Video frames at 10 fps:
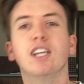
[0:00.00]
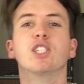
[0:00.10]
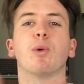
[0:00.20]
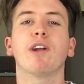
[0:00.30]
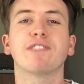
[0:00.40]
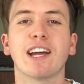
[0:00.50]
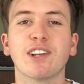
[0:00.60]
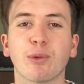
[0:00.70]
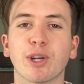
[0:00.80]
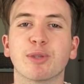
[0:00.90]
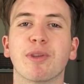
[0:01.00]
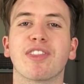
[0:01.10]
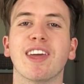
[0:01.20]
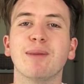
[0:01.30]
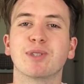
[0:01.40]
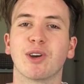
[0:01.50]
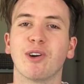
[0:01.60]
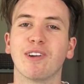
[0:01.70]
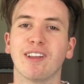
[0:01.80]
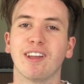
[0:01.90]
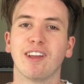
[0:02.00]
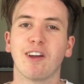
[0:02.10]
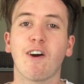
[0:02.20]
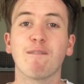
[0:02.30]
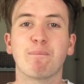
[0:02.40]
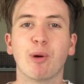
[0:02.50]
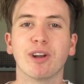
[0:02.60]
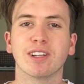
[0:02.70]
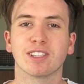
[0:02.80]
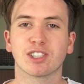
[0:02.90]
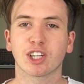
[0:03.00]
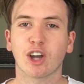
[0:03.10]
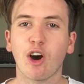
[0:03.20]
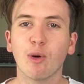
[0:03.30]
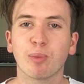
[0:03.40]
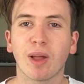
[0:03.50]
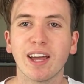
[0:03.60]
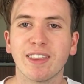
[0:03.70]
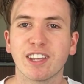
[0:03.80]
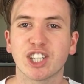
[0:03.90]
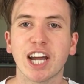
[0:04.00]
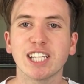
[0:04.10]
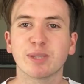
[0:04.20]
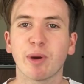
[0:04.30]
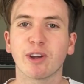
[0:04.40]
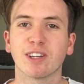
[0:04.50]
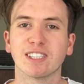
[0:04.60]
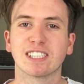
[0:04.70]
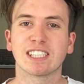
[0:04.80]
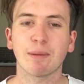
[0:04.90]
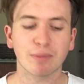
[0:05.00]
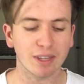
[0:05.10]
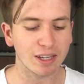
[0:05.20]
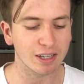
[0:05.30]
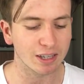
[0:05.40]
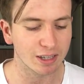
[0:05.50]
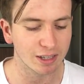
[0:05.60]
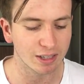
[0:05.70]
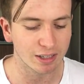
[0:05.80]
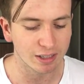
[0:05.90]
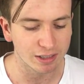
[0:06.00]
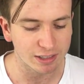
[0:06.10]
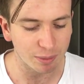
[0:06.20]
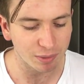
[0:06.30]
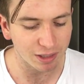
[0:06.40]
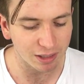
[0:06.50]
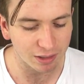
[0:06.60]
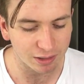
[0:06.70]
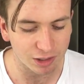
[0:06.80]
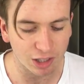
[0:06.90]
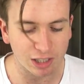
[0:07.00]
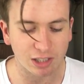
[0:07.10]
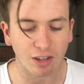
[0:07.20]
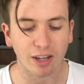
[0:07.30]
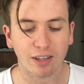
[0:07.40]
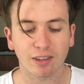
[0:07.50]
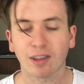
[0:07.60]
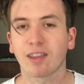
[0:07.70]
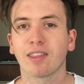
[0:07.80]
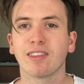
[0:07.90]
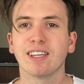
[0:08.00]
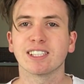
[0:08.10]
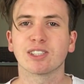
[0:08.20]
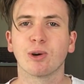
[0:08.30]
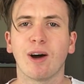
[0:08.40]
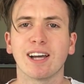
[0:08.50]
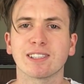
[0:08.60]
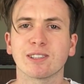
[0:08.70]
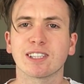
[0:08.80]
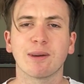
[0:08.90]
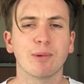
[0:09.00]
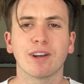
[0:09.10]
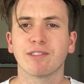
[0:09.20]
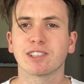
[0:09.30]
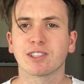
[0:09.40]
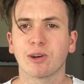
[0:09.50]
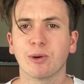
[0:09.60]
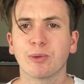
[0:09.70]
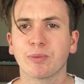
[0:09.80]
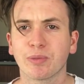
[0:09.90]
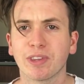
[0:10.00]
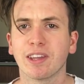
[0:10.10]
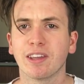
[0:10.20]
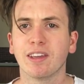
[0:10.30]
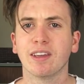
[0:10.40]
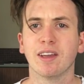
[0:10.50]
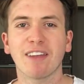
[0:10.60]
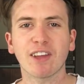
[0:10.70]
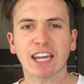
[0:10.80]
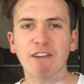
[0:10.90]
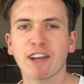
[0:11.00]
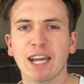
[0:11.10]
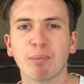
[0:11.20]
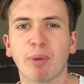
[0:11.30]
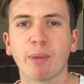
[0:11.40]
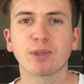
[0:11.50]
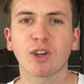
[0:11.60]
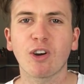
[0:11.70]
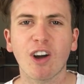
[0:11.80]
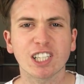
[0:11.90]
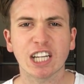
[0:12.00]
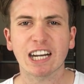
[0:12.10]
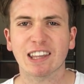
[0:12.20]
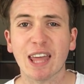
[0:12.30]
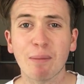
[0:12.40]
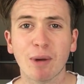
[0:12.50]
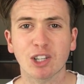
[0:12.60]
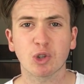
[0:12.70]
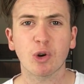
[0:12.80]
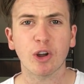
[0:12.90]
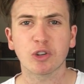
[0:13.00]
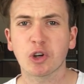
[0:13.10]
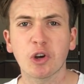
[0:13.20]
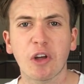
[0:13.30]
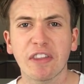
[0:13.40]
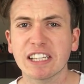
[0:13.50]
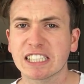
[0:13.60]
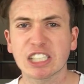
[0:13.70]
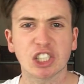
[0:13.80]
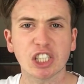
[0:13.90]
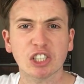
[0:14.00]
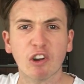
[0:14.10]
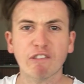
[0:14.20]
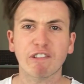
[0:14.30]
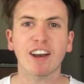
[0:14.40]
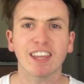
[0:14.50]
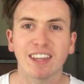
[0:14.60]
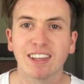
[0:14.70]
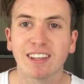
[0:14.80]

So what I've done to the Richmond theme song, I've put it to Coldplay and the Chainsmokers, something just like this or us or something, whatever it's called. And like every hip-hop song, I chucked that much auto-tune on this, it's just not funny.